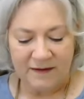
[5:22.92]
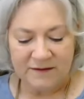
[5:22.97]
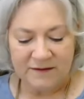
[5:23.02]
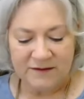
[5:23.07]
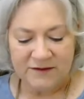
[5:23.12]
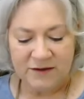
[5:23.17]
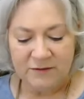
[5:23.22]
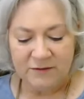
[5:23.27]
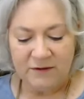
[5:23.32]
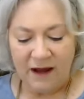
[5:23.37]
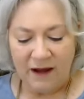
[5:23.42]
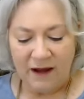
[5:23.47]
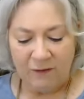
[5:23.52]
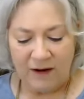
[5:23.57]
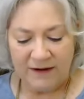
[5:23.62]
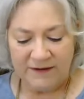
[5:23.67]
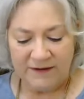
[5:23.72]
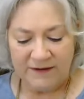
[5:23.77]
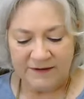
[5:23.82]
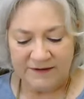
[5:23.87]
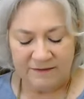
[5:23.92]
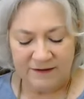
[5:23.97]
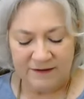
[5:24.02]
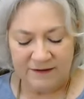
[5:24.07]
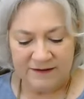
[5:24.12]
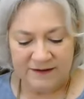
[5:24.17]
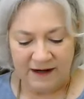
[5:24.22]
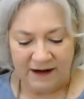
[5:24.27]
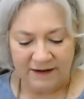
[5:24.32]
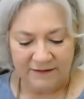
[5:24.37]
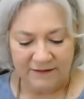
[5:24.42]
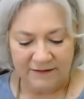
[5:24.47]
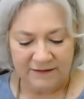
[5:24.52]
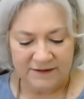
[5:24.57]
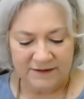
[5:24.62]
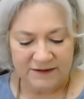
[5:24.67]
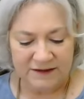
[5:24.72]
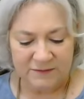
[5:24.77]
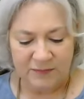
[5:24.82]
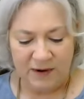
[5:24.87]
So likewise did this
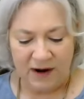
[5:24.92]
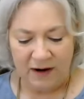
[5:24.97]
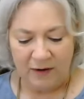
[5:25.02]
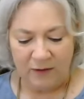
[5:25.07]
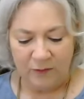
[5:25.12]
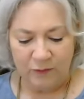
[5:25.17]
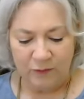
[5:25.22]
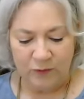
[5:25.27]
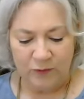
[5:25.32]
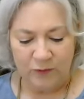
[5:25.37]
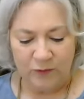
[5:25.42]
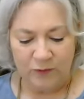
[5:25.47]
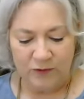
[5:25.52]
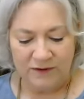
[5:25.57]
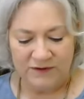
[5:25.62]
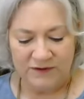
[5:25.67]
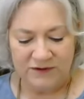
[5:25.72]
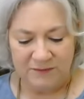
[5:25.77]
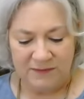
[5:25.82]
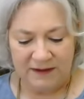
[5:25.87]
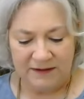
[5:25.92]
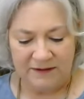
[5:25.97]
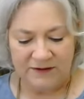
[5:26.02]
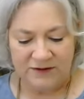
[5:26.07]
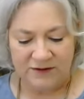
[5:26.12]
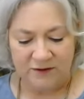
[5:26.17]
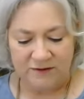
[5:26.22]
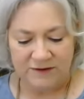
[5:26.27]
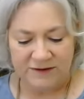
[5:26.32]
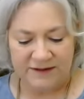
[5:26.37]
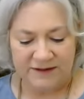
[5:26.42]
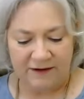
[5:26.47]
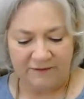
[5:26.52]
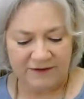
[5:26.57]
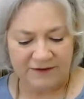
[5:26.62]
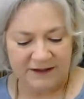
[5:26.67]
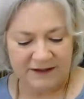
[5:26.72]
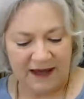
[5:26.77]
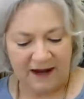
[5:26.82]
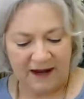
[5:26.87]
Titaness aspire rule and dominion to
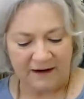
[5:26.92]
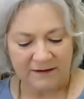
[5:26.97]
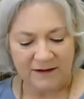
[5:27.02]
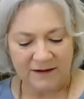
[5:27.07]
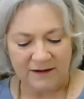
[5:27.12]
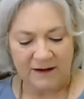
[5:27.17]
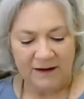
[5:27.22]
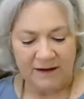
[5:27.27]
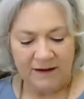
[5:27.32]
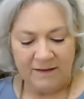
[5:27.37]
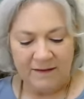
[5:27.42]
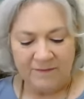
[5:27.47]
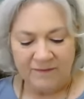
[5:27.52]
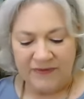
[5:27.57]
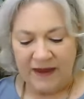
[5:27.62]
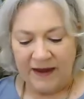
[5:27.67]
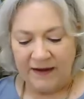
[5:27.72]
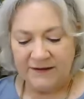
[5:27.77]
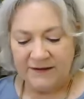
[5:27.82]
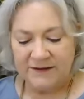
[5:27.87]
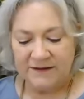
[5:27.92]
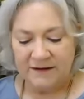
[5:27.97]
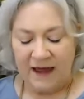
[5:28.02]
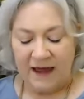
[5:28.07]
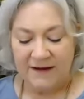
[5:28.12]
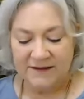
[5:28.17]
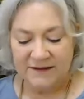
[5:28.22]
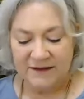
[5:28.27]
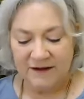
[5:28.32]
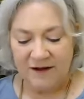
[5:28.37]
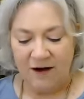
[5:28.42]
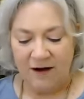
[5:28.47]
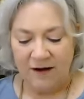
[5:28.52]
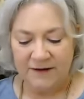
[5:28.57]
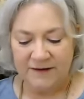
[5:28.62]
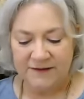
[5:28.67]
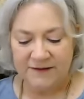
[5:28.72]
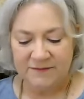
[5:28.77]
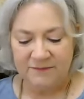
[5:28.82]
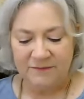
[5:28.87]
herself to gain, that as a
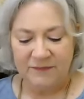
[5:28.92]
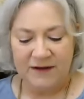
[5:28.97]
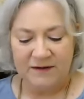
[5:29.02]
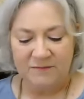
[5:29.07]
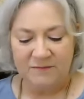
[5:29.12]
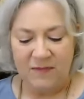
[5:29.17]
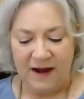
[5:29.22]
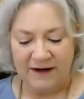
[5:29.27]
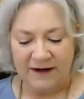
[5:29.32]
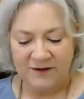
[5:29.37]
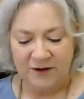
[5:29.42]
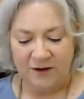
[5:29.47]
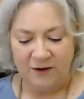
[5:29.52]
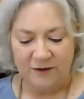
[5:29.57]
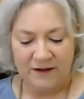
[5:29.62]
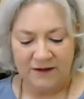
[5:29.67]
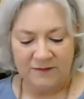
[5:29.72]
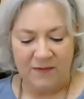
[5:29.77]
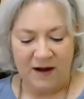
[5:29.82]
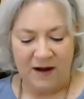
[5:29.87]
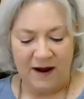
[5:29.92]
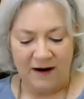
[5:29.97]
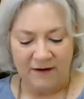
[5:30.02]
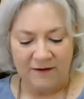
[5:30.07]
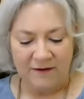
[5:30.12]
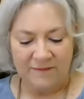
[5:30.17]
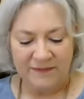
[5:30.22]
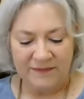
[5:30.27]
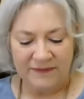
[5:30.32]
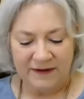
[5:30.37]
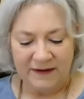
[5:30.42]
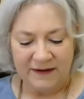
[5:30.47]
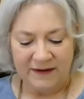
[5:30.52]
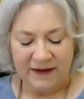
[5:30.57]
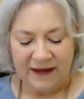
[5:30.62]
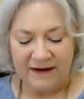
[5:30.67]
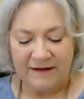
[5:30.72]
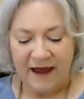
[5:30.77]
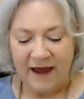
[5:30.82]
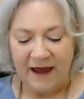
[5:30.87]
goddess men might her admire,
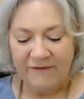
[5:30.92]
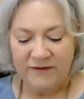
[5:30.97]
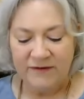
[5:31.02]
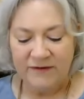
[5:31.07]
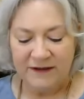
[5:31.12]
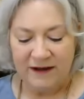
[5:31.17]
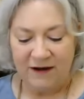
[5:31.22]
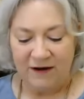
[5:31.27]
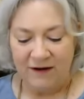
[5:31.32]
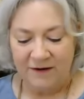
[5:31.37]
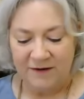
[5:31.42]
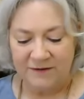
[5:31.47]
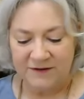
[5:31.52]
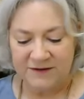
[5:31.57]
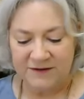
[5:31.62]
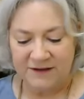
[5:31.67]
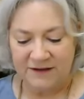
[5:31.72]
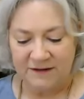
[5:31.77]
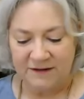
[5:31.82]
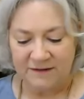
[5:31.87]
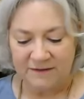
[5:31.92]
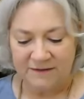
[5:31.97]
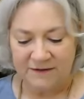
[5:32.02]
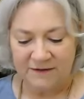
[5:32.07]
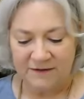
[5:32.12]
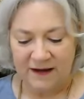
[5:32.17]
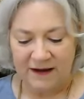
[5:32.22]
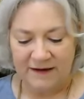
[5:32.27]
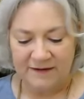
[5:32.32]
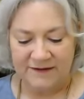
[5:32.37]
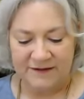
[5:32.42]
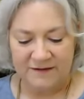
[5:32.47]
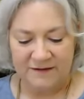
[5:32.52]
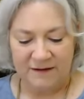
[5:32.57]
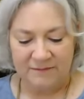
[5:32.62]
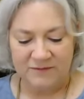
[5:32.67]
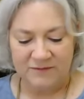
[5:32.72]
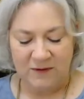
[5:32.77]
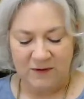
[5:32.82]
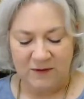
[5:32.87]
and heavenly honors yield as to
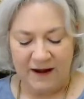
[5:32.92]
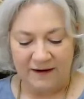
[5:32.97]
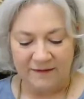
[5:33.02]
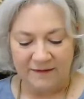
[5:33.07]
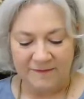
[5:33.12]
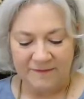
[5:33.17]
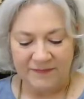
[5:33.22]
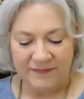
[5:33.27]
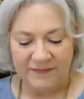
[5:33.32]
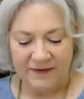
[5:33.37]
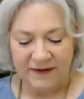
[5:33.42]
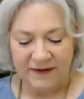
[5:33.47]
them twain.